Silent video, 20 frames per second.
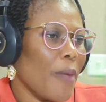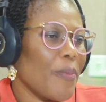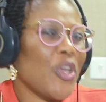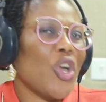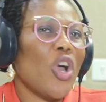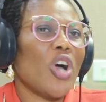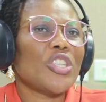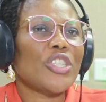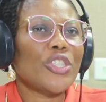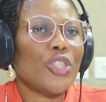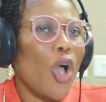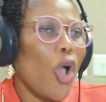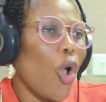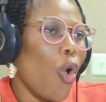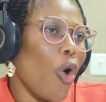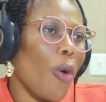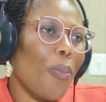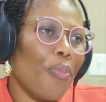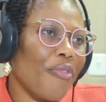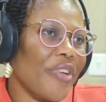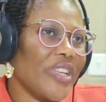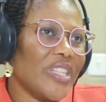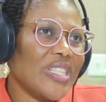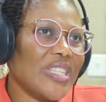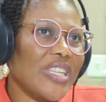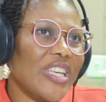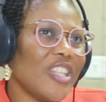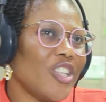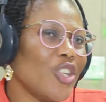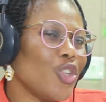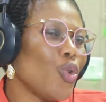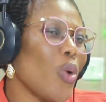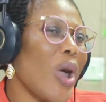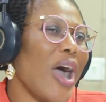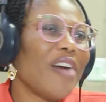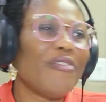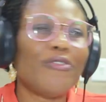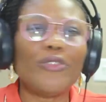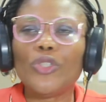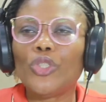because not cooperating, you
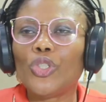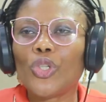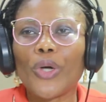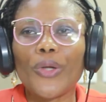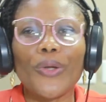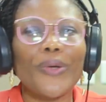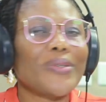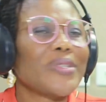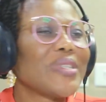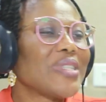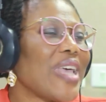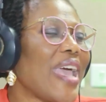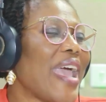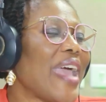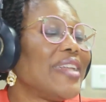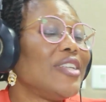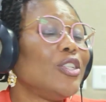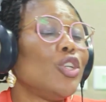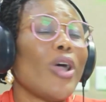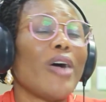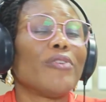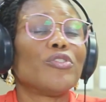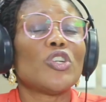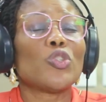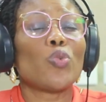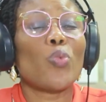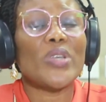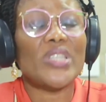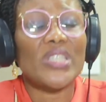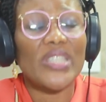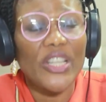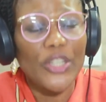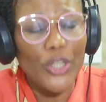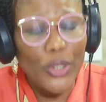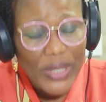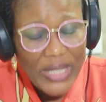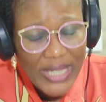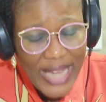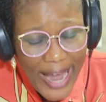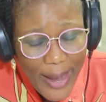haven't done us any, you have just wasted
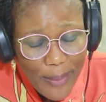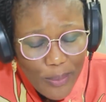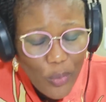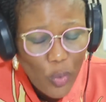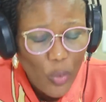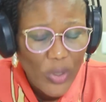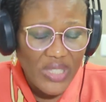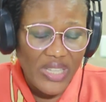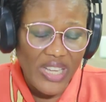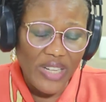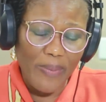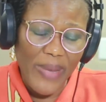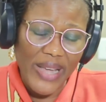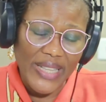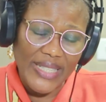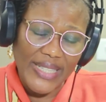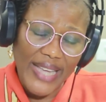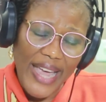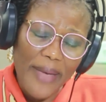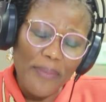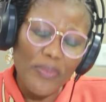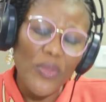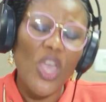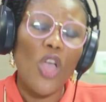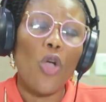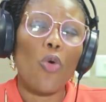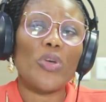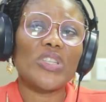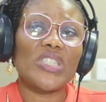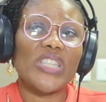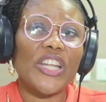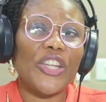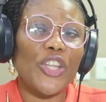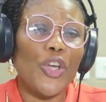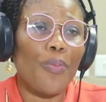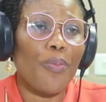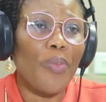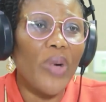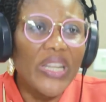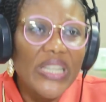your time, wasted my time, wasted
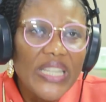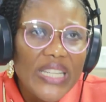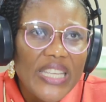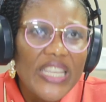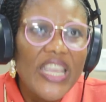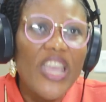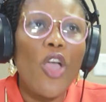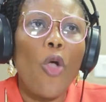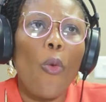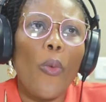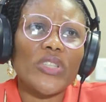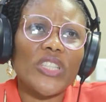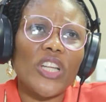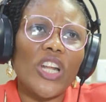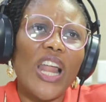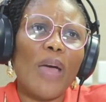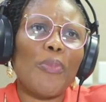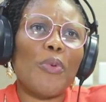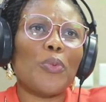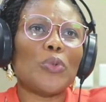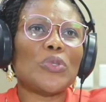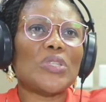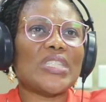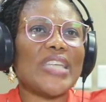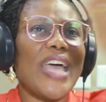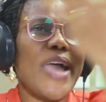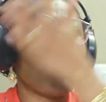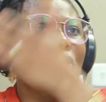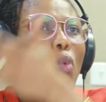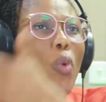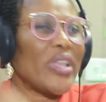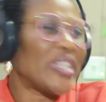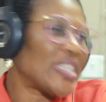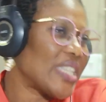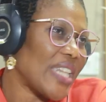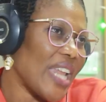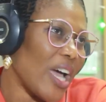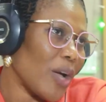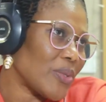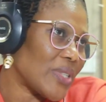your money, wasted other people's time
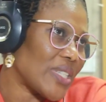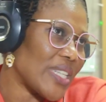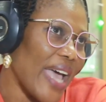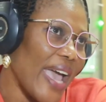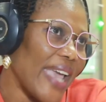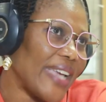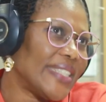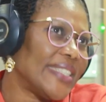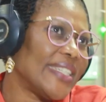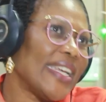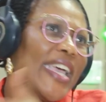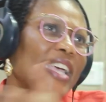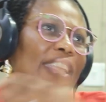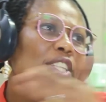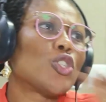waiting outside.